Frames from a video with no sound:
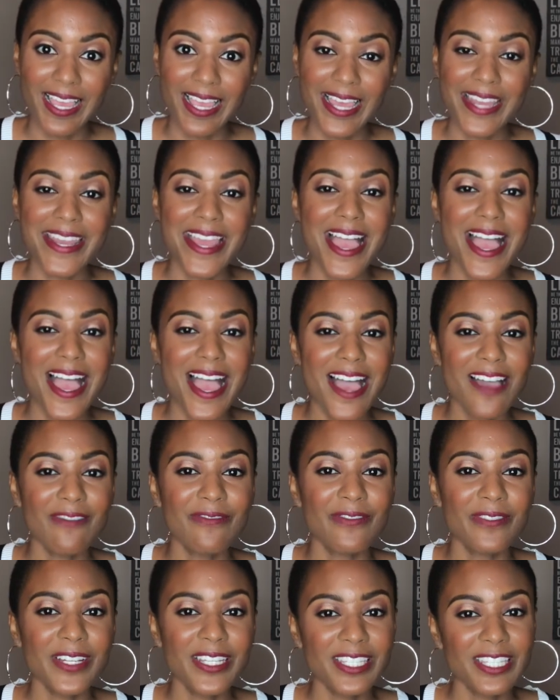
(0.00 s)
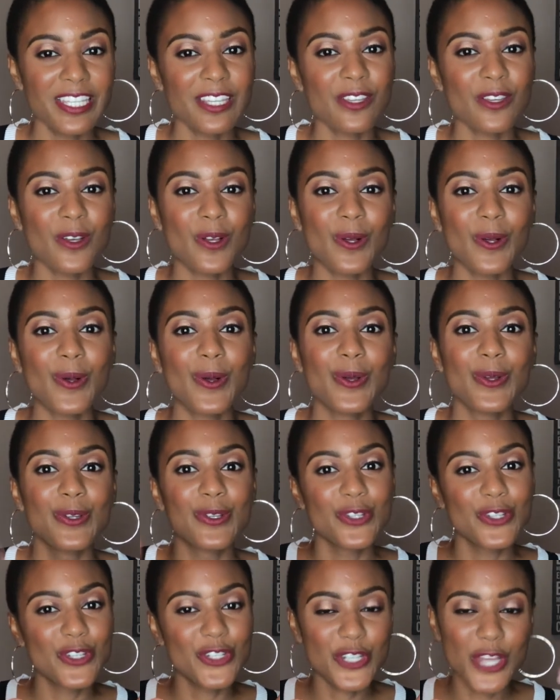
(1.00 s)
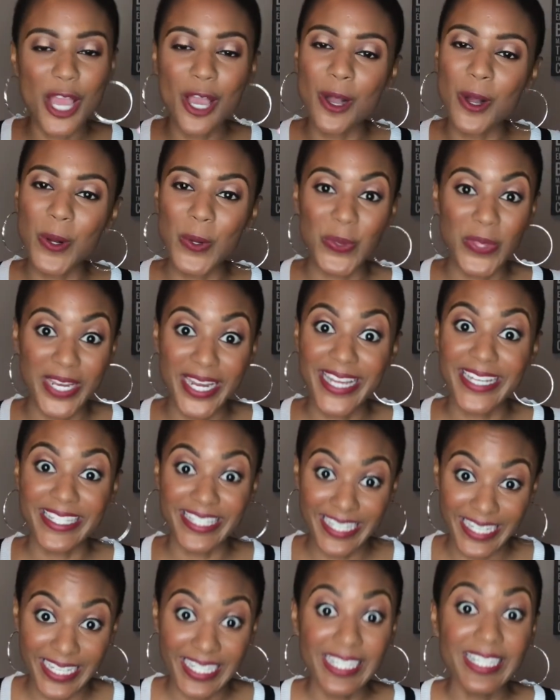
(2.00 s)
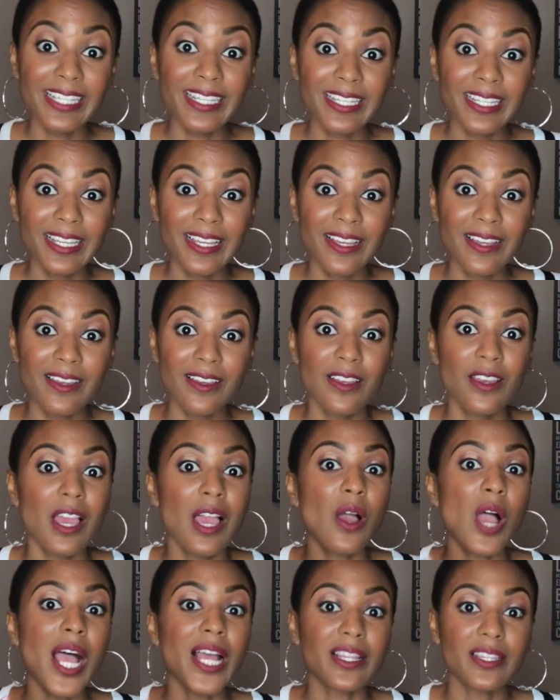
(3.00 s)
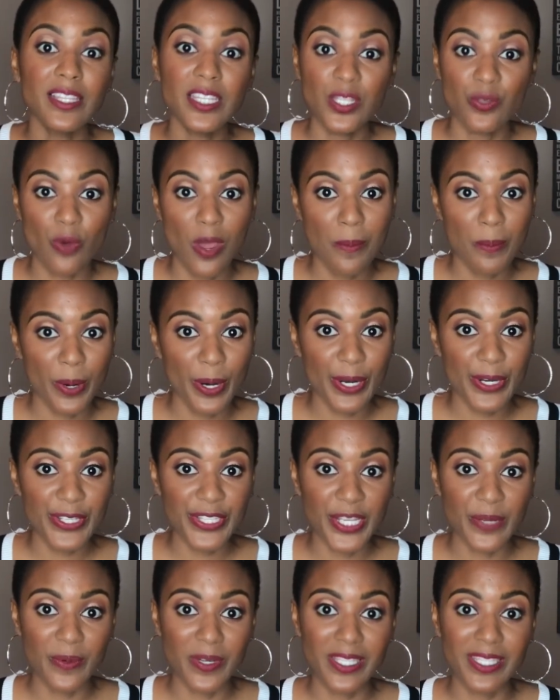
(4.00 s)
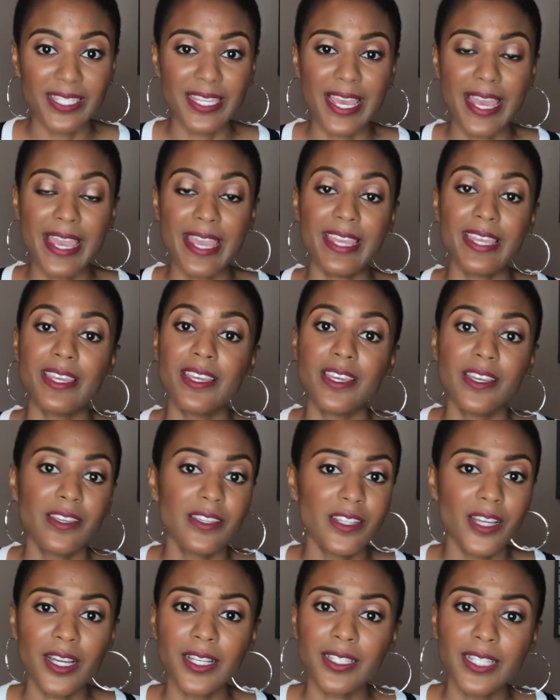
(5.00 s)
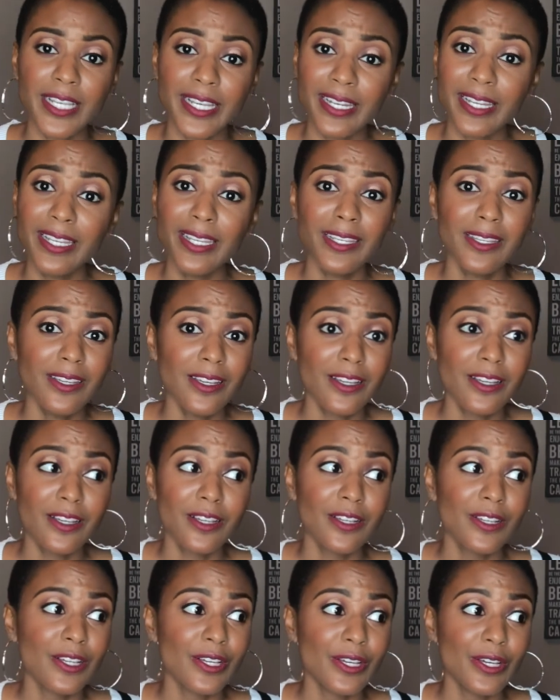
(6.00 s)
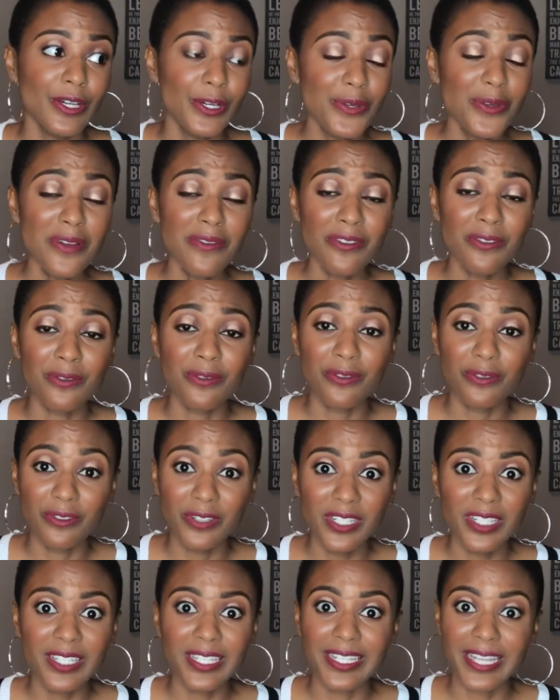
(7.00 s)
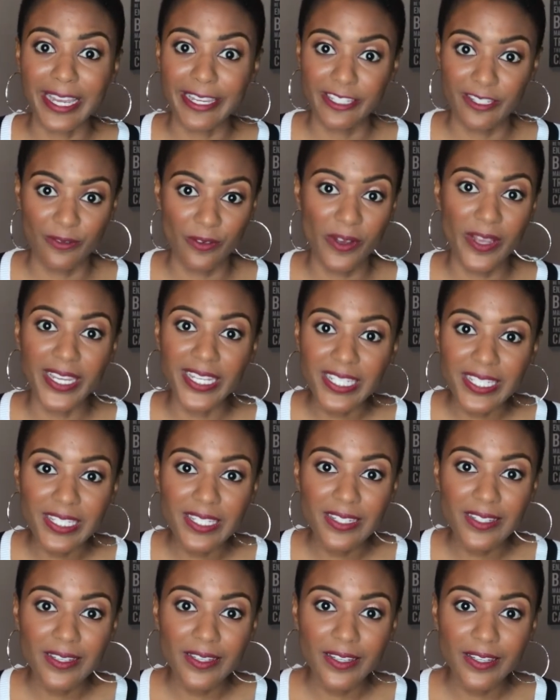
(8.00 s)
And every single show that I did, at least one person would say, young lady, you have a really nice voice.